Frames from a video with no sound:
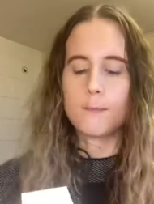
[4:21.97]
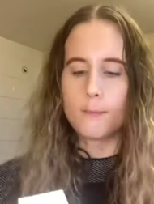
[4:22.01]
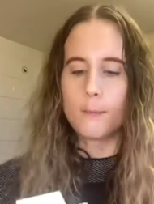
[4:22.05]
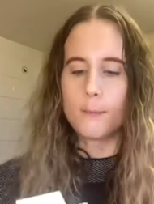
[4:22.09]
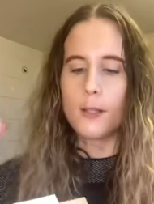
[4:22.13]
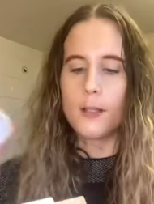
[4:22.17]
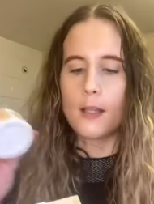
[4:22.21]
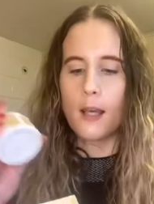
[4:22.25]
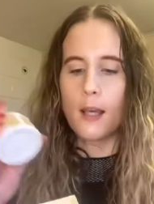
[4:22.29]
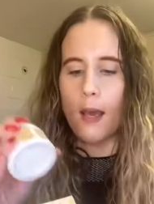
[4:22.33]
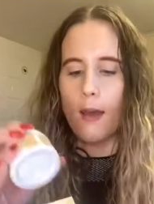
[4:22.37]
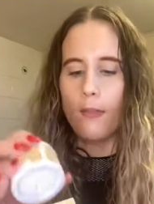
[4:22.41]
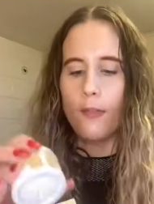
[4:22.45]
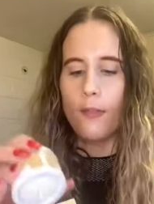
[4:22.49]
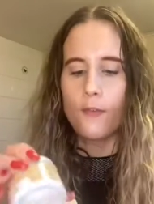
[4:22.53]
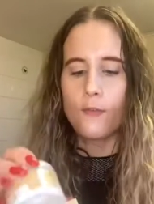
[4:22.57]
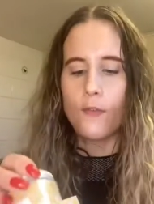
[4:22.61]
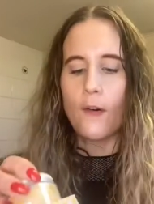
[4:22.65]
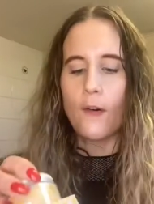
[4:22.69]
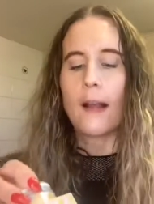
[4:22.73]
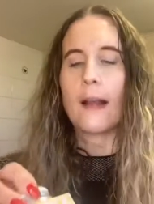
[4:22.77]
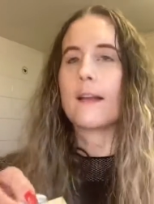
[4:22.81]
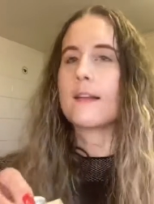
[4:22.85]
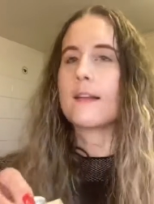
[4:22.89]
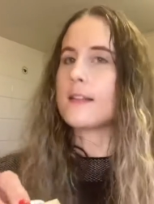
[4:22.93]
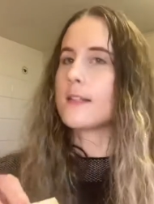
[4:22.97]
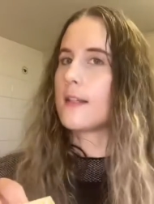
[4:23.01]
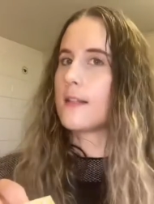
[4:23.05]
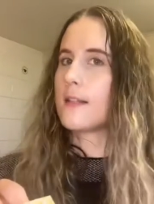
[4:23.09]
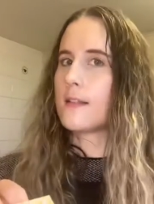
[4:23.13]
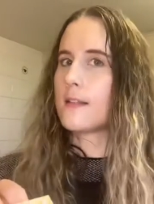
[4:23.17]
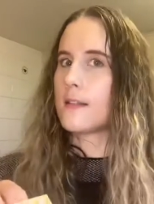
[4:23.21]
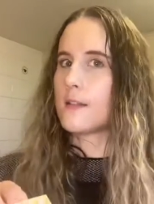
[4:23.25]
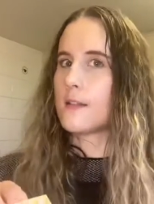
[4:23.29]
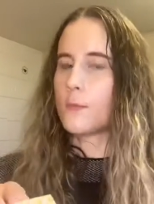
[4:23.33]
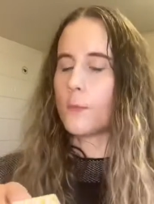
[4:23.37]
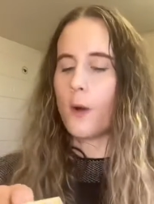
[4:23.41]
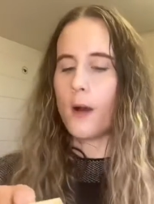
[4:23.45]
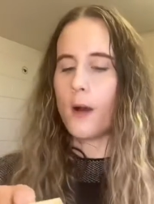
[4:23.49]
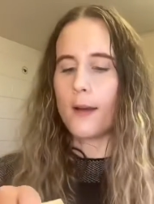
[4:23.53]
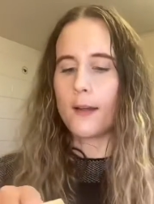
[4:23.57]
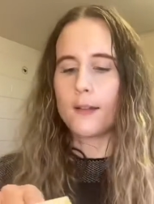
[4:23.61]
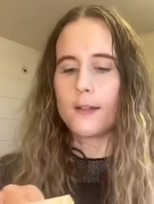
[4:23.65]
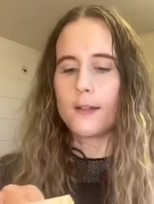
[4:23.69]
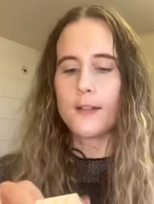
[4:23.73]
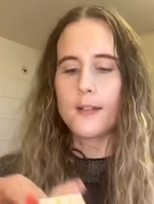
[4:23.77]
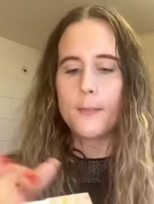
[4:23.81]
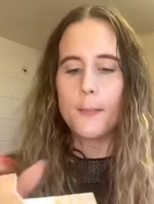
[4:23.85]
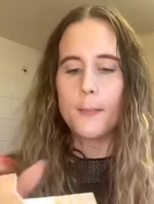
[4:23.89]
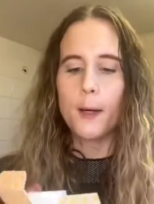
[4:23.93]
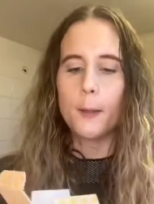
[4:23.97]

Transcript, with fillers: yeah, the frankincense is what I can smell.